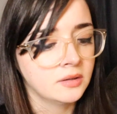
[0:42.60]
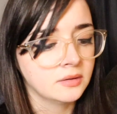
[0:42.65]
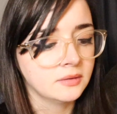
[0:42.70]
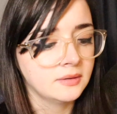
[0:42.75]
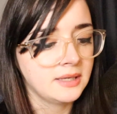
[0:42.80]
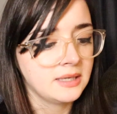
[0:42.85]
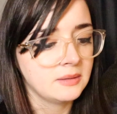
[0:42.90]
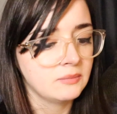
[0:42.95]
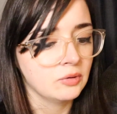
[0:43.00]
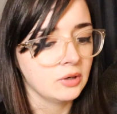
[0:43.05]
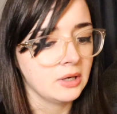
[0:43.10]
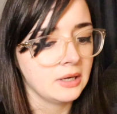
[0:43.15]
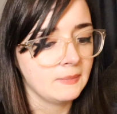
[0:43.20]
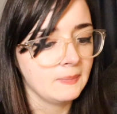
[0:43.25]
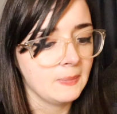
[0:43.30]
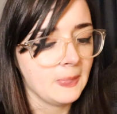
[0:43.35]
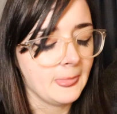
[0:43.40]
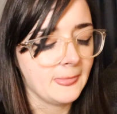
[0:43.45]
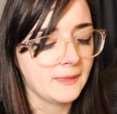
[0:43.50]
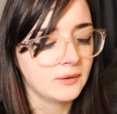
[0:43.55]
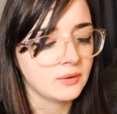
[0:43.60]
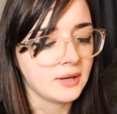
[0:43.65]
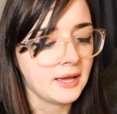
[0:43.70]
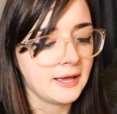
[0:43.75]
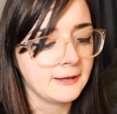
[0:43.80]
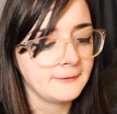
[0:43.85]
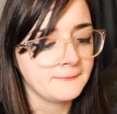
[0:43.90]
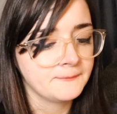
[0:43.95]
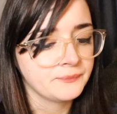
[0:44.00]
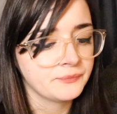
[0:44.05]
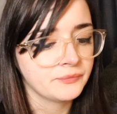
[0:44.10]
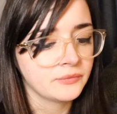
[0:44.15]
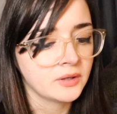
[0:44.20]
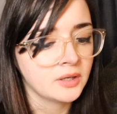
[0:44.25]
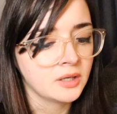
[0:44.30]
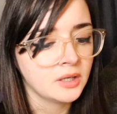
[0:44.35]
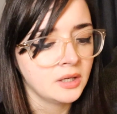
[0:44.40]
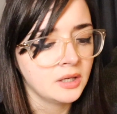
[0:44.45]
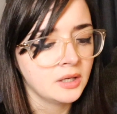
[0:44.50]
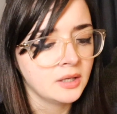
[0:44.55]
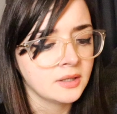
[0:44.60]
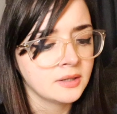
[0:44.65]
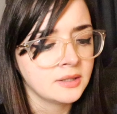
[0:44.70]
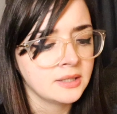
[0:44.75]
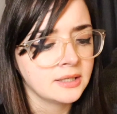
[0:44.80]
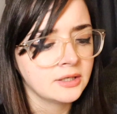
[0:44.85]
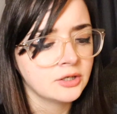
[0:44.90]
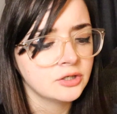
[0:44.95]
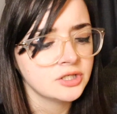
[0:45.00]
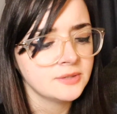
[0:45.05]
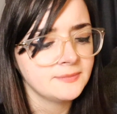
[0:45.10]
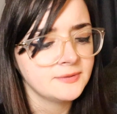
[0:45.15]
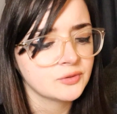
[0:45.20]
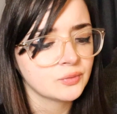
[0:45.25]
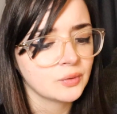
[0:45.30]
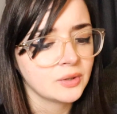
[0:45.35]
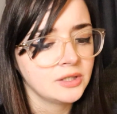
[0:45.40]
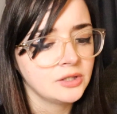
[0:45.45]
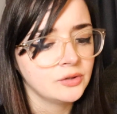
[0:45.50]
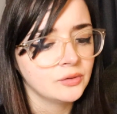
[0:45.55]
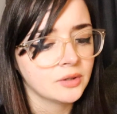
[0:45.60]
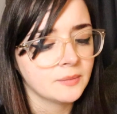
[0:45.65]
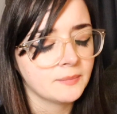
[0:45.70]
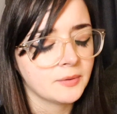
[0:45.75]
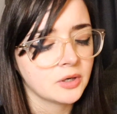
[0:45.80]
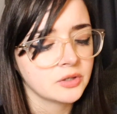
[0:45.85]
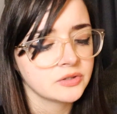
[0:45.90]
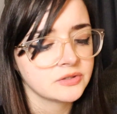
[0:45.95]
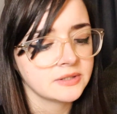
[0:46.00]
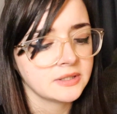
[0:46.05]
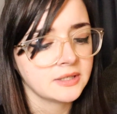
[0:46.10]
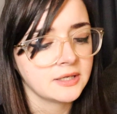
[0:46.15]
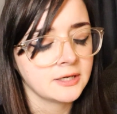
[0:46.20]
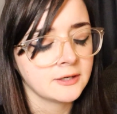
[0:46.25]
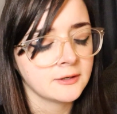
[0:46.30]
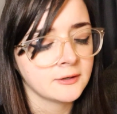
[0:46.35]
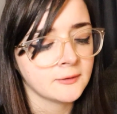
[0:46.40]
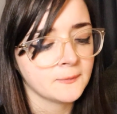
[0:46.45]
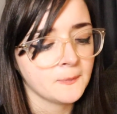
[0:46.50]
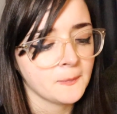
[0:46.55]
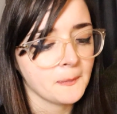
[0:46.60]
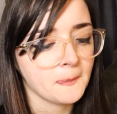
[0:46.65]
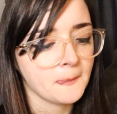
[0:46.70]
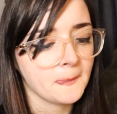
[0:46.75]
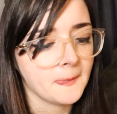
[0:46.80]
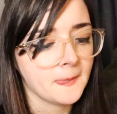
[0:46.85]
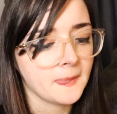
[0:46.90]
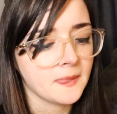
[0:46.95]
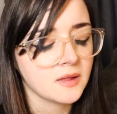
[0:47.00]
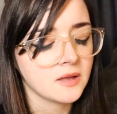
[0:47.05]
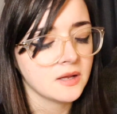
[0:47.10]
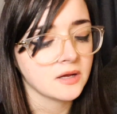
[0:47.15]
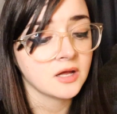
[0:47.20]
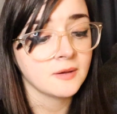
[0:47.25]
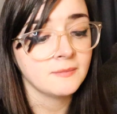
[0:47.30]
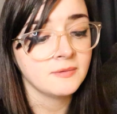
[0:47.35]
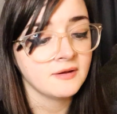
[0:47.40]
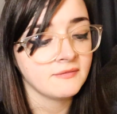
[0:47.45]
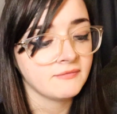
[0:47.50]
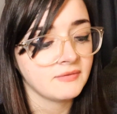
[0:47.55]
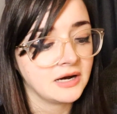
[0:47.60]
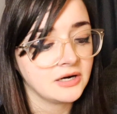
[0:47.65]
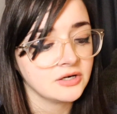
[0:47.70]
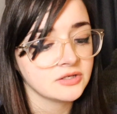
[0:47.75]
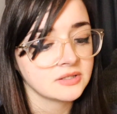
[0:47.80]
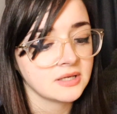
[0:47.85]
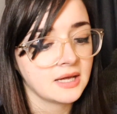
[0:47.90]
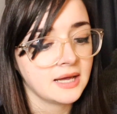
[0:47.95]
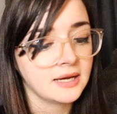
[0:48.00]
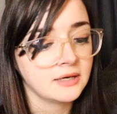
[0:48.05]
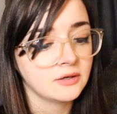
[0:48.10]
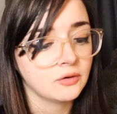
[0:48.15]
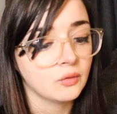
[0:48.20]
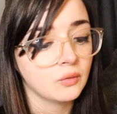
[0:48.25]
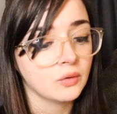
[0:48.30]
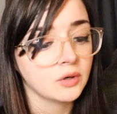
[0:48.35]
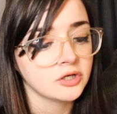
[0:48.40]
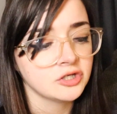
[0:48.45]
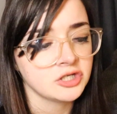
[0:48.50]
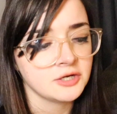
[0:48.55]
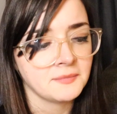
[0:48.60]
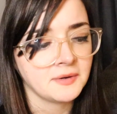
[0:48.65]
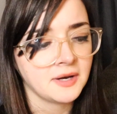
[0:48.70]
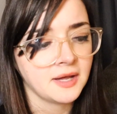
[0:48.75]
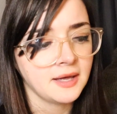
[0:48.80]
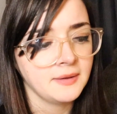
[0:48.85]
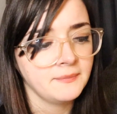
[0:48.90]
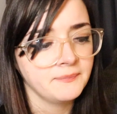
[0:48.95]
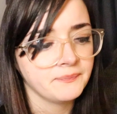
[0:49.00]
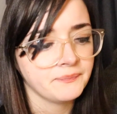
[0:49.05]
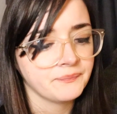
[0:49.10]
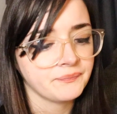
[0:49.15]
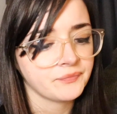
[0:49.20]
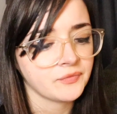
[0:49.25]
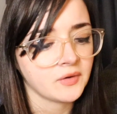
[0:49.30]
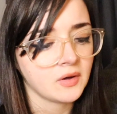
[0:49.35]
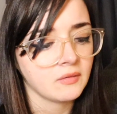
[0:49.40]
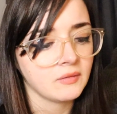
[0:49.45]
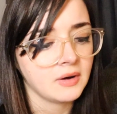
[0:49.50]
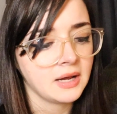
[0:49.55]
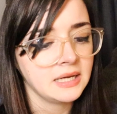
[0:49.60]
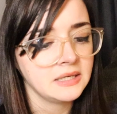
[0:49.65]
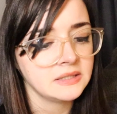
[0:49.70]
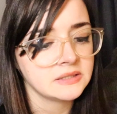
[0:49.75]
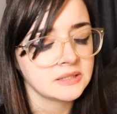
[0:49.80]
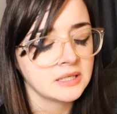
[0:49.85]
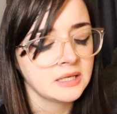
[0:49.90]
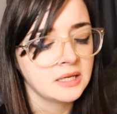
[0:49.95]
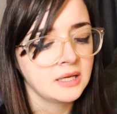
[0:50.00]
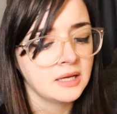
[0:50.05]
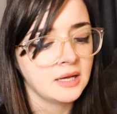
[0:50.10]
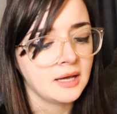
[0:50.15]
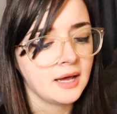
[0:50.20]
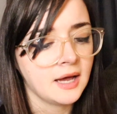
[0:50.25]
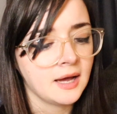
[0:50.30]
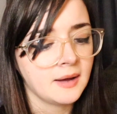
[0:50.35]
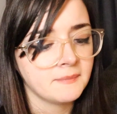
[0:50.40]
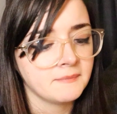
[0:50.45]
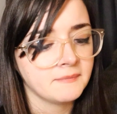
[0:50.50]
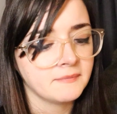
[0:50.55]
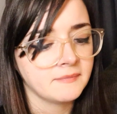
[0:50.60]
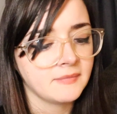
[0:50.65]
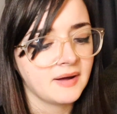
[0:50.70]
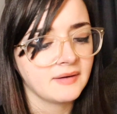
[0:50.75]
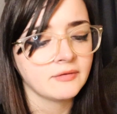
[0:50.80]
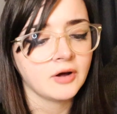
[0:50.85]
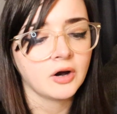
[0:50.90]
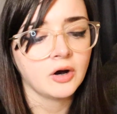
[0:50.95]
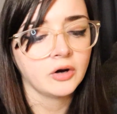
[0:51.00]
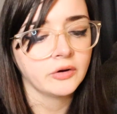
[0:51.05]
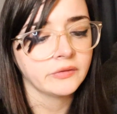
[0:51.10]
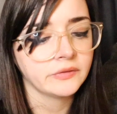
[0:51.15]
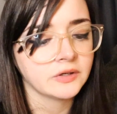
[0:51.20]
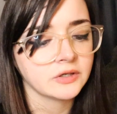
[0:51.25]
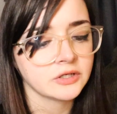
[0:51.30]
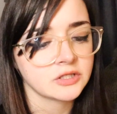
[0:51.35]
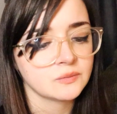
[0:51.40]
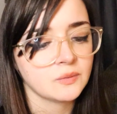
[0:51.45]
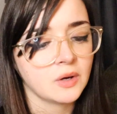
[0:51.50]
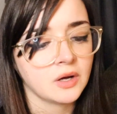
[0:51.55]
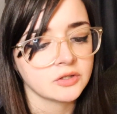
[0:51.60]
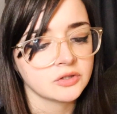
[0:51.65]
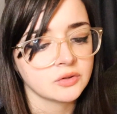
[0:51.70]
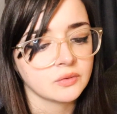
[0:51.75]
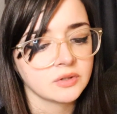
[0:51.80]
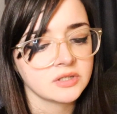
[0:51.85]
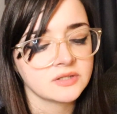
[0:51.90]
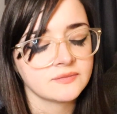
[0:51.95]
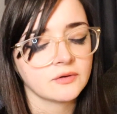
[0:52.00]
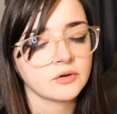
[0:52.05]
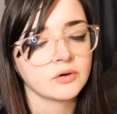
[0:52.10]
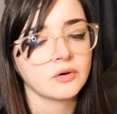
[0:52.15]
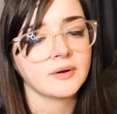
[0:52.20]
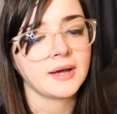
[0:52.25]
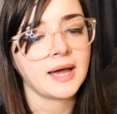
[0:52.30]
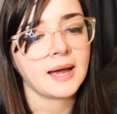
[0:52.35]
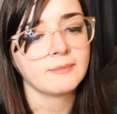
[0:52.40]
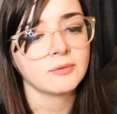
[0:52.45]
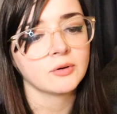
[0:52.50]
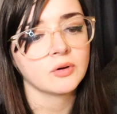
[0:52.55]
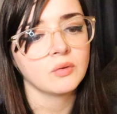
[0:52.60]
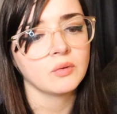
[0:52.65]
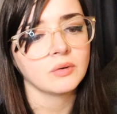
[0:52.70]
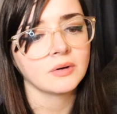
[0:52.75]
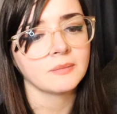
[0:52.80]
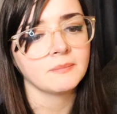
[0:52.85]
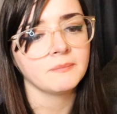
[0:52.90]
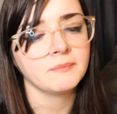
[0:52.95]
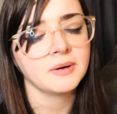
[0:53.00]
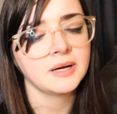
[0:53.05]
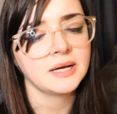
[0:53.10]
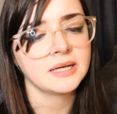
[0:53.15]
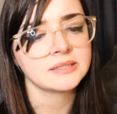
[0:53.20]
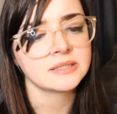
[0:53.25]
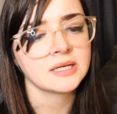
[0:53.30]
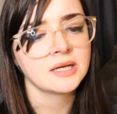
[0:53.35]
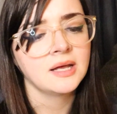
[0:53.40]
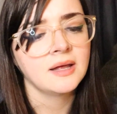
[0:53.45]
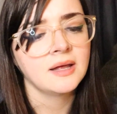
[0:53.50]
Libra, okay. The energy between you and a person here, it could be a fire sign or a Gemini. All right, I've got Earth here as well, Taurus, Virgo, Capricorn, but